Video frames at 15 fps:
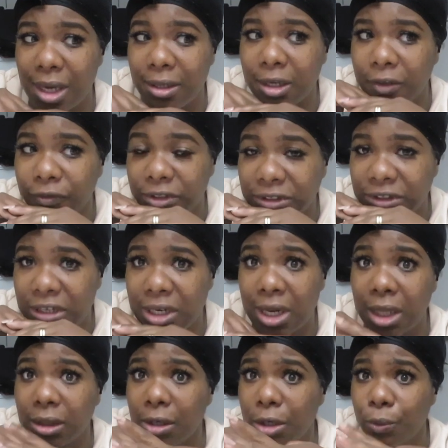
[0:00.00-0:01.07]
I never seen it.
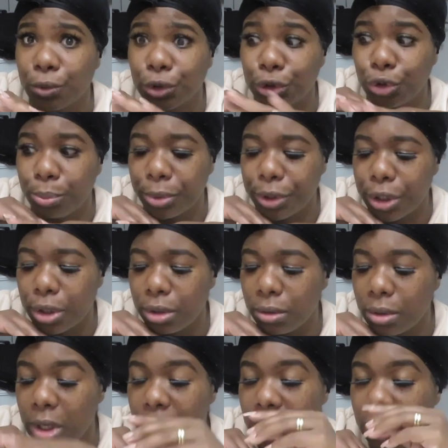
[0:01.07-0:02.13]
I thought it was super
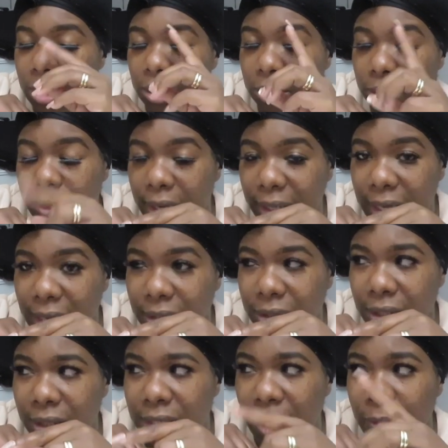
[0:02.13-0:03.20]
cute. So I got
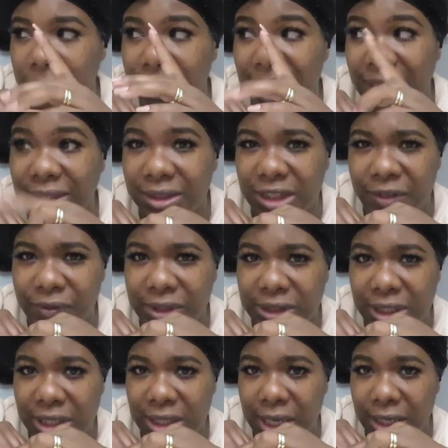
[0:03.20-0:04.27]
that. That was like
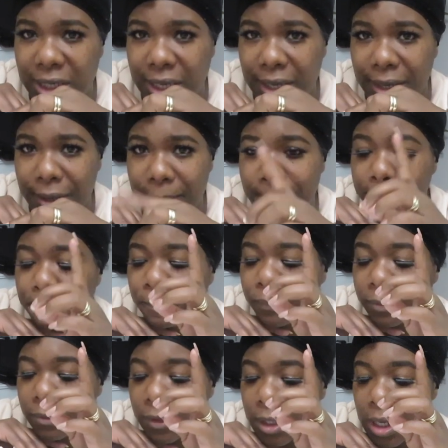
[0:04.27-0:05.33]
$17.99.
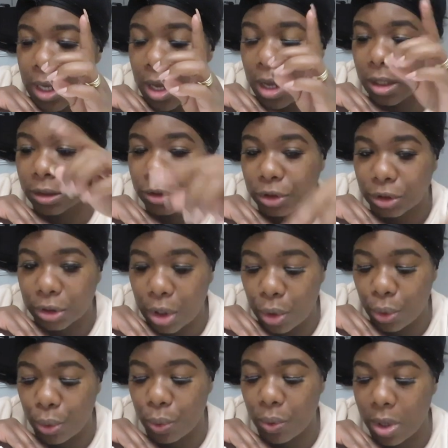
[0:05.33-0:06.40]

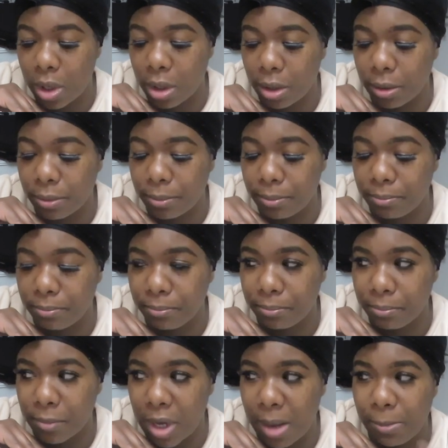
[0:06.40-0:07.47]
So, I'm
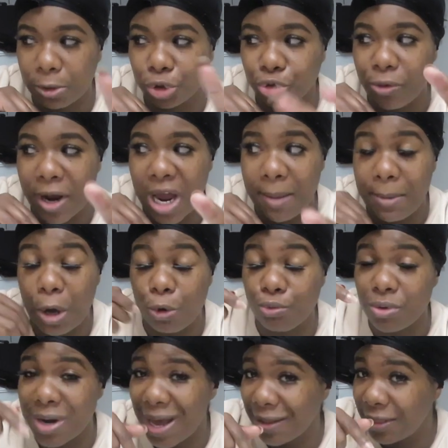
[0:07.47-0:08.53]
going to try them
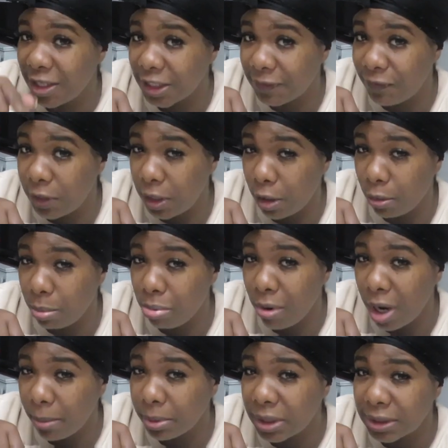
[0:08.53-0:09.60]
on, not this video,
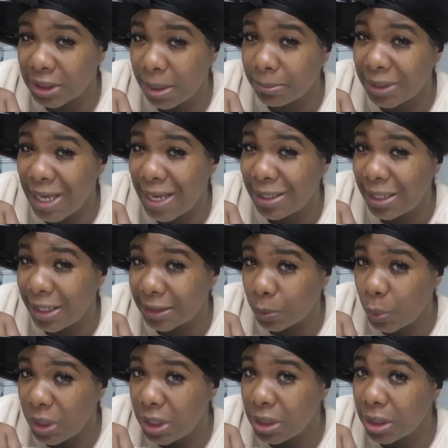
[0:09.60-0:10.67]
probably sometime
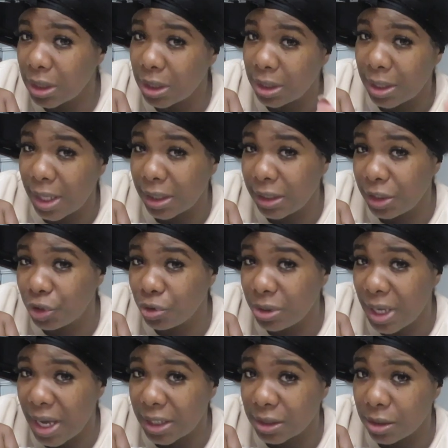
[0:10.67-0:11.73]
next week. And I'll let you
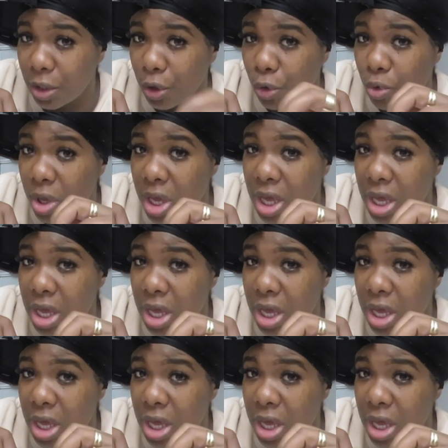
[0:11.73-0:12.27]
guys know